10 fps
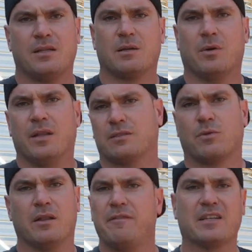someone that's
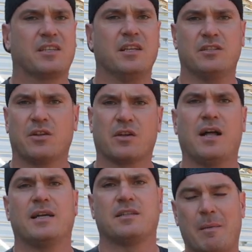one of the fastest kids in their
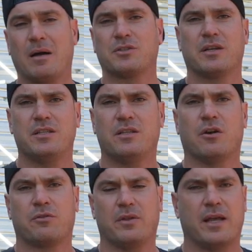class. And I'm also going to
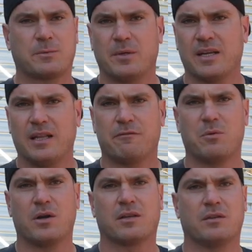go through the hex bar deadlift
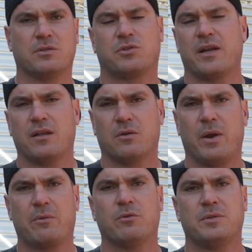work, the
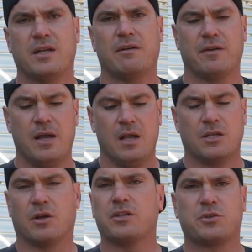weight room stuff.
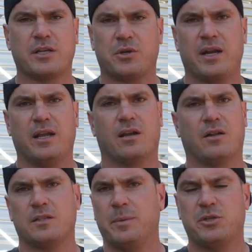So all the strength training and
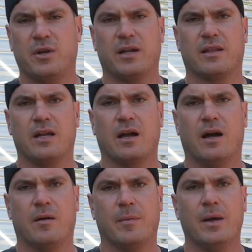all the speed training that
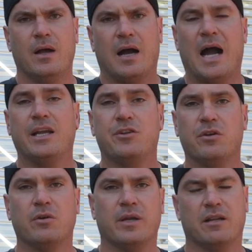I
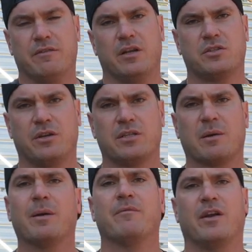do in a video series
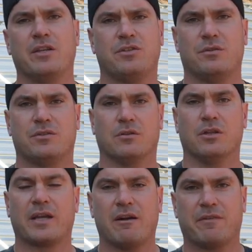coming up very soon. So
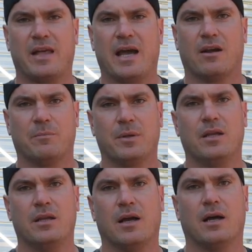look out for that, and I'll
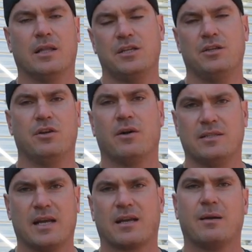be letting you know
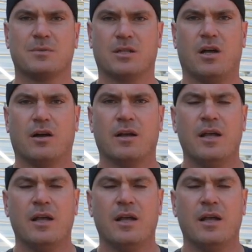as that comes along.